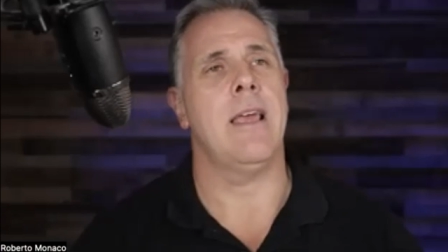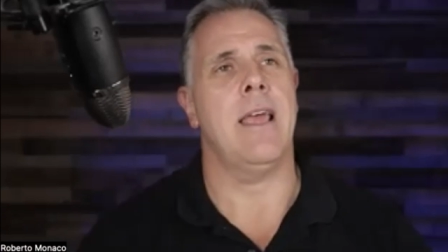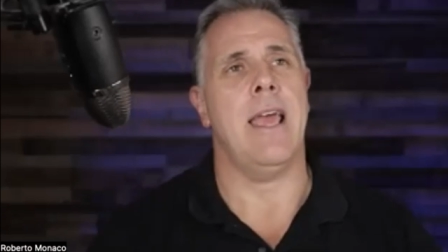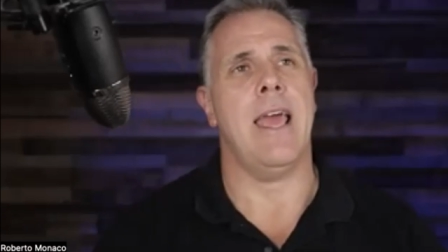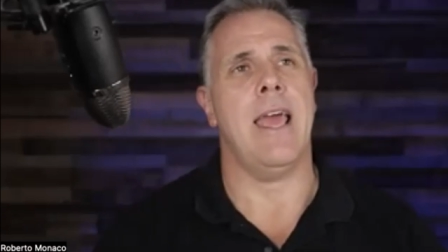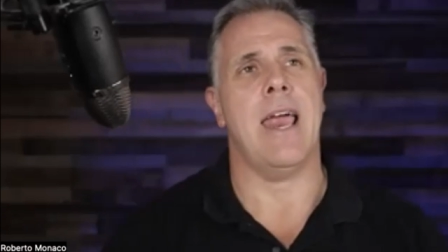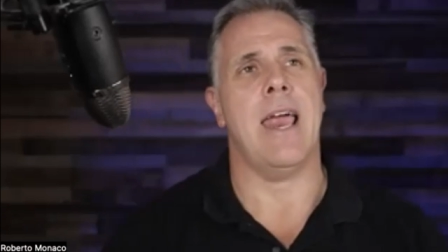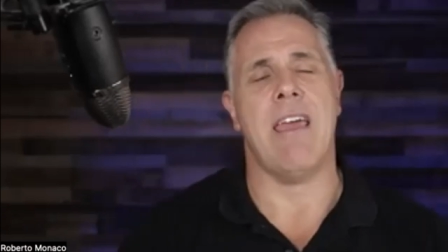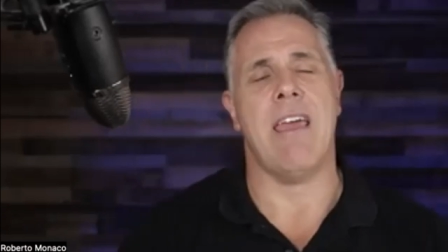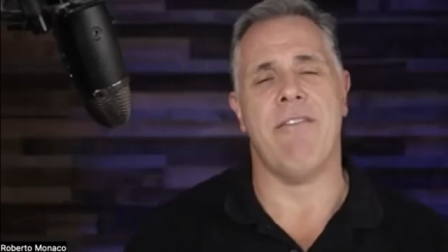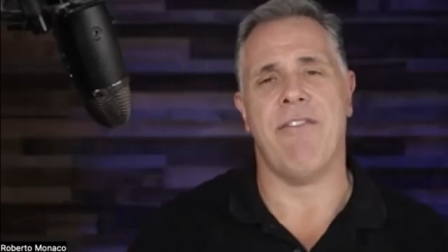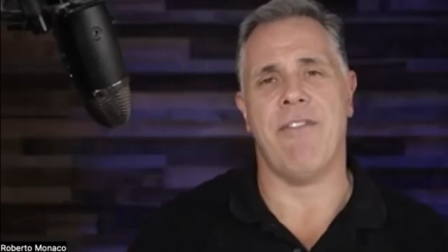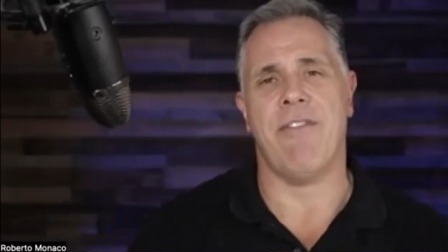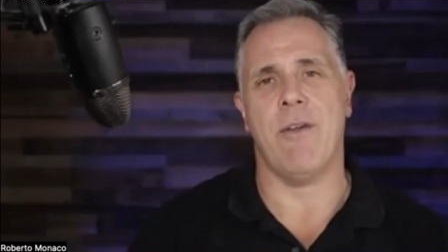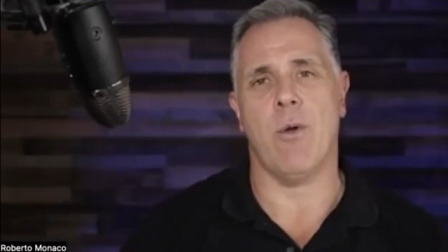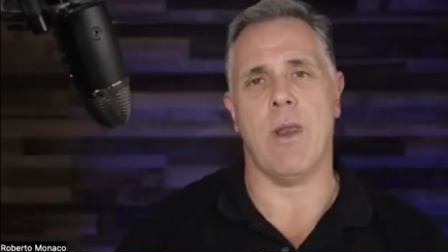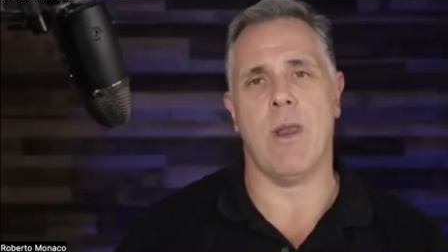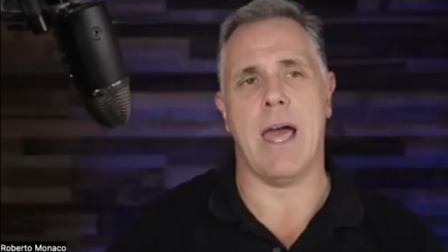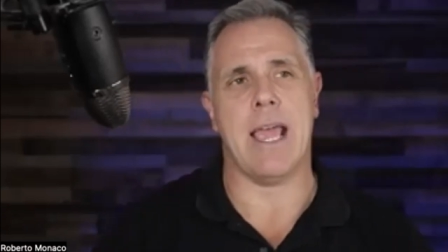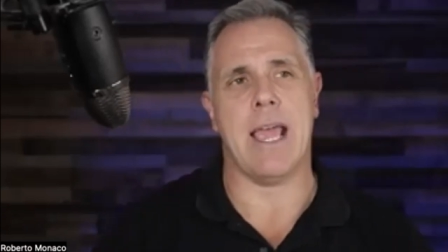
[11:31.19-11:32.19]
And I
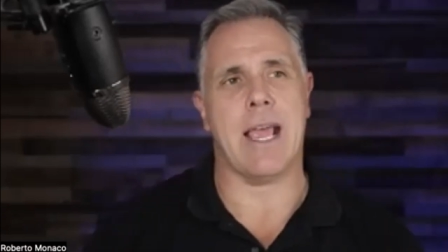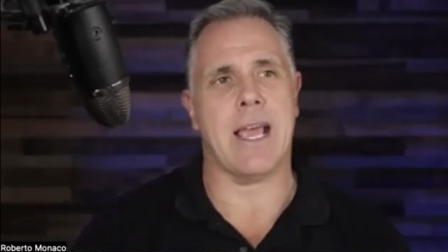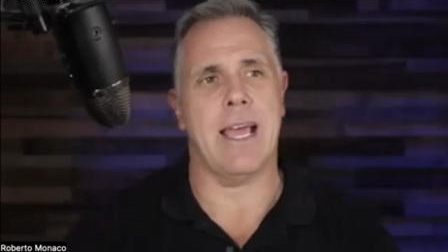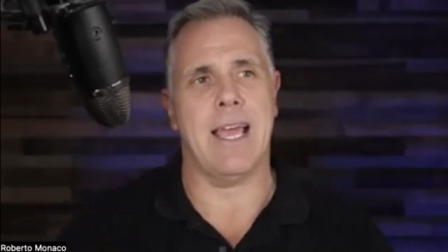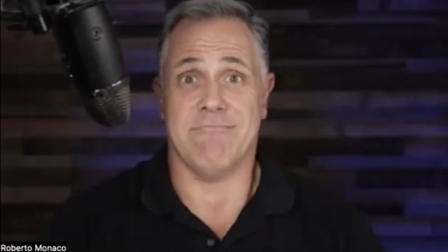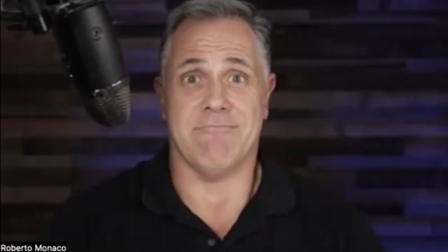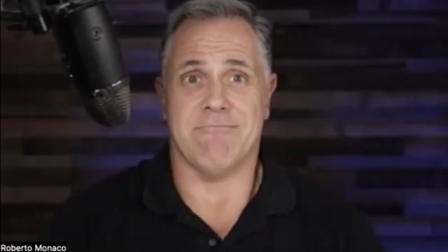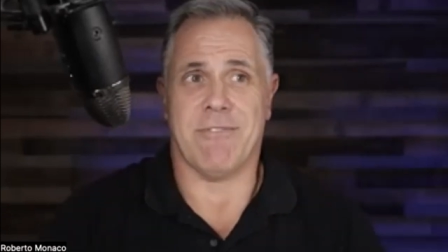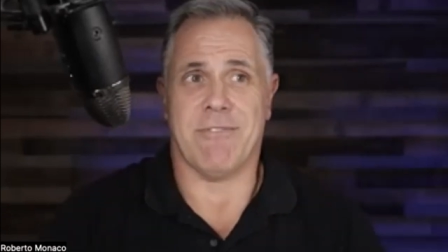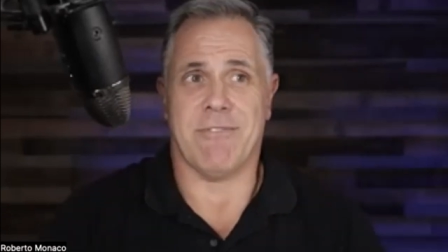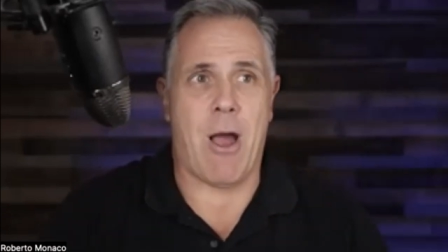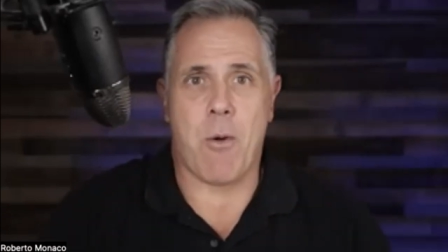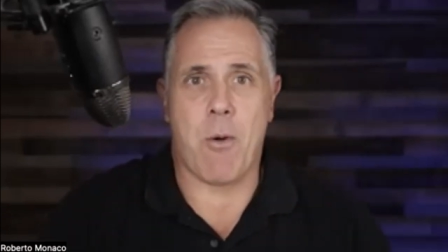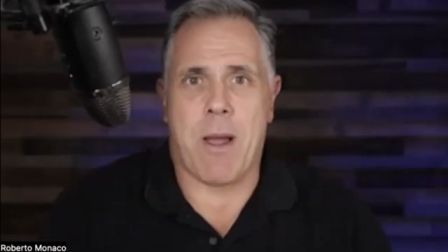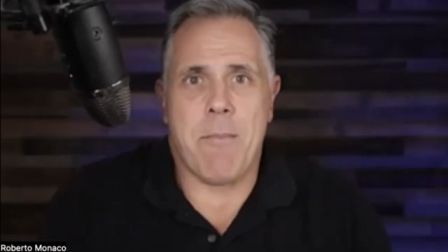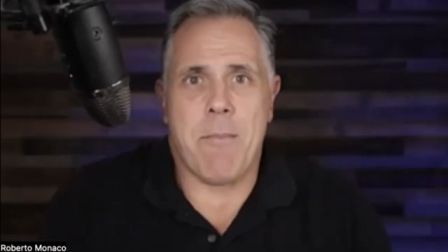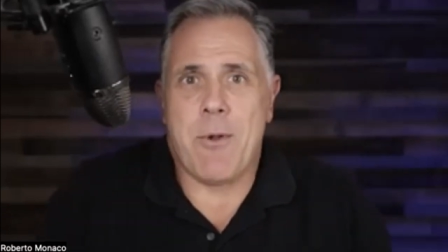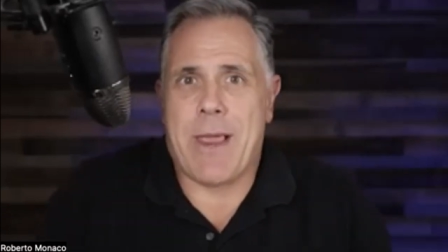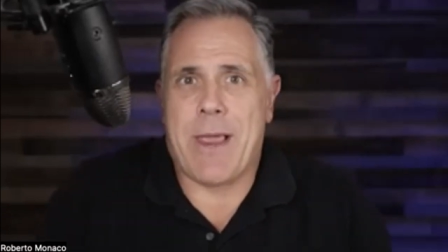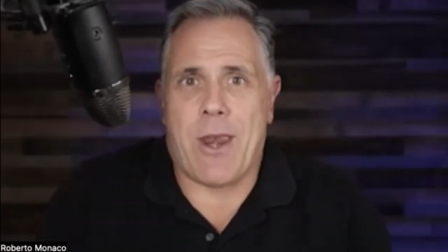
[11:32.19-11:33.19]
feel like, how
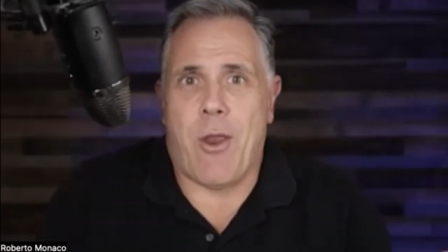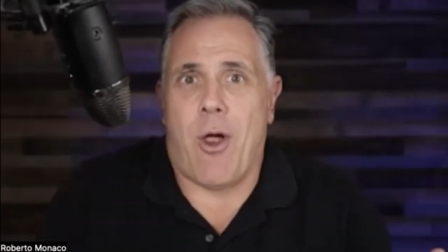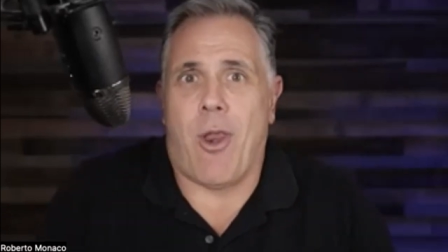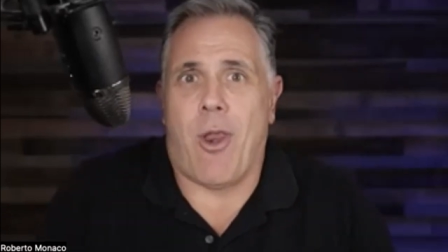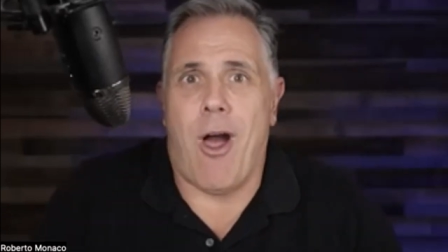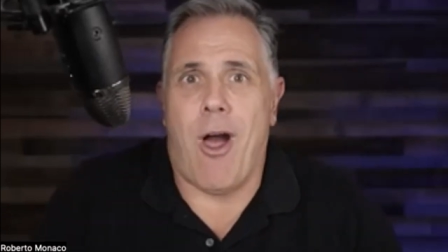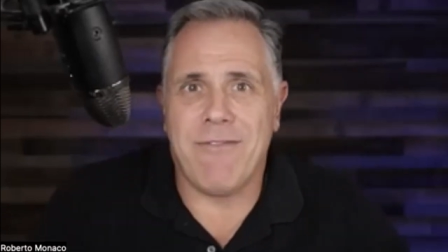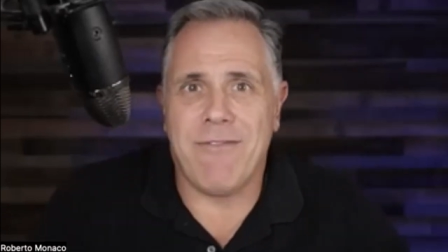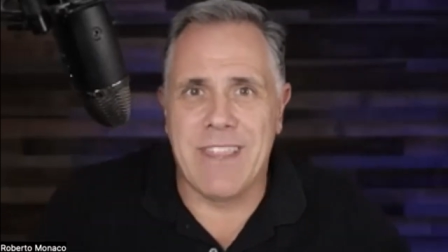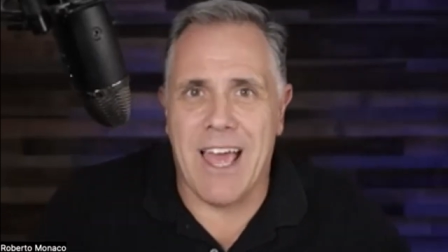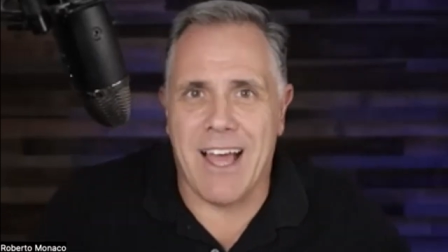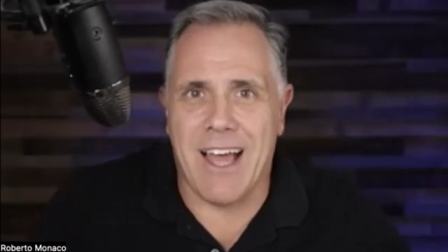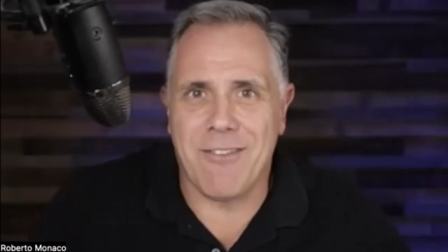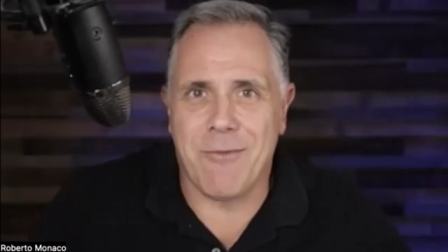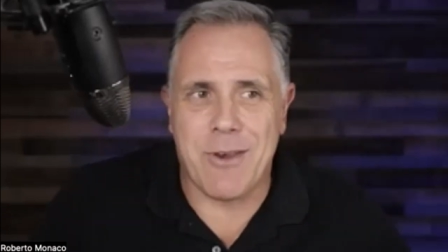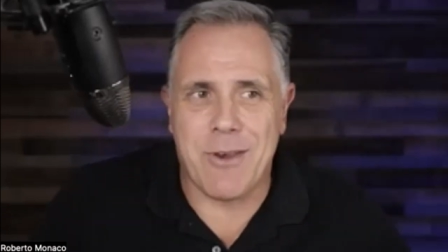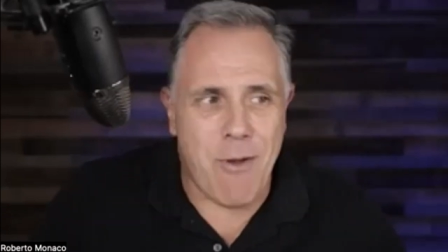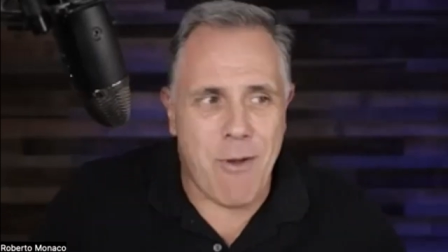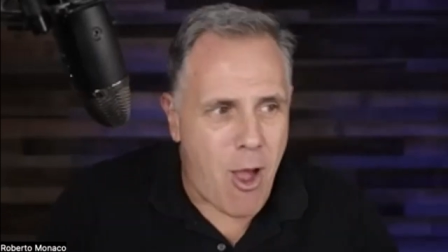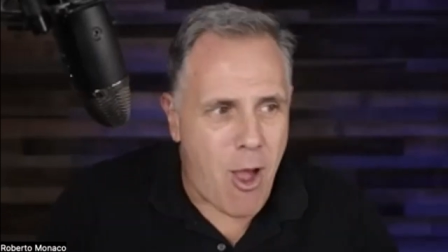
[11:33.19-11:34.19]
come you cannot love that
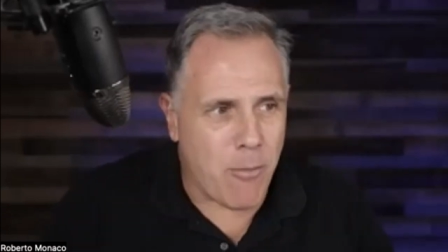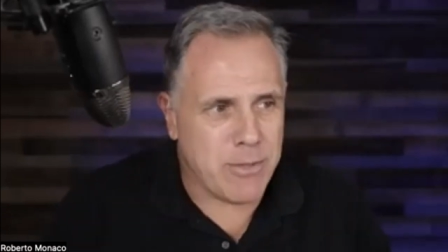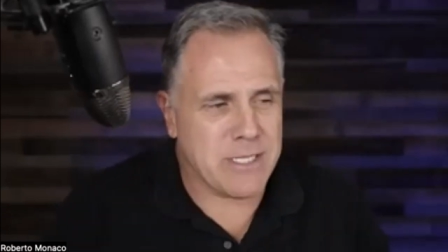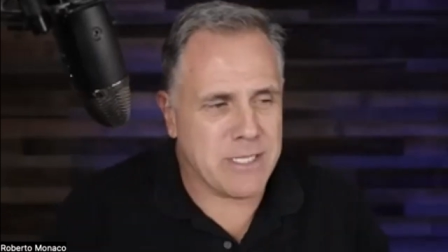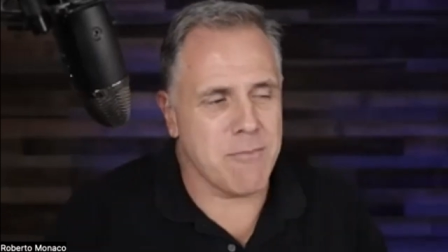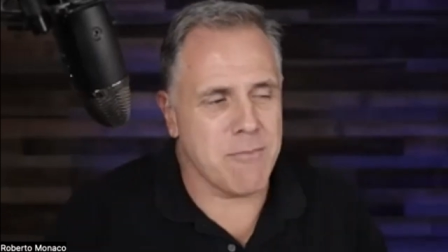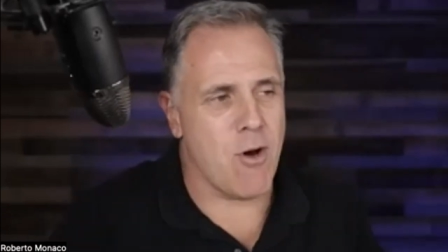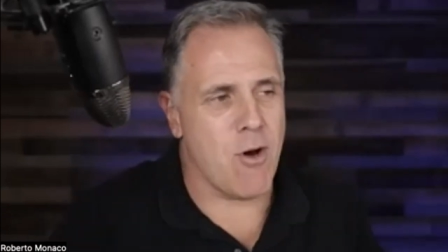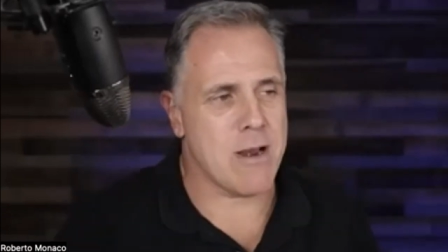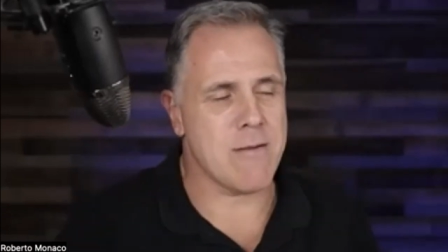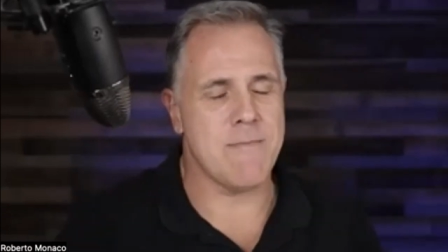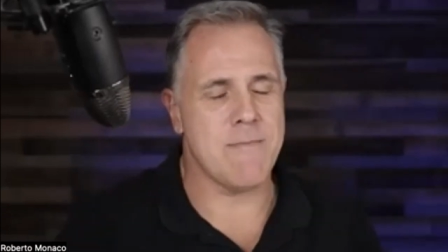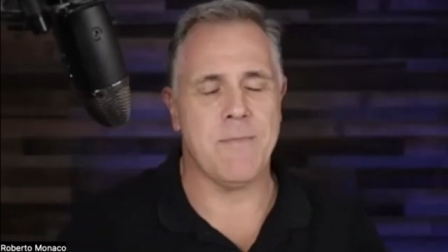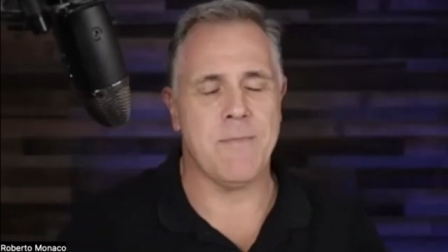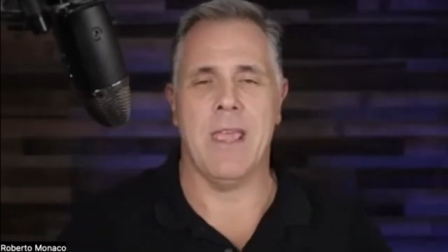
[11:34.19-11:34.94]
when you help someone?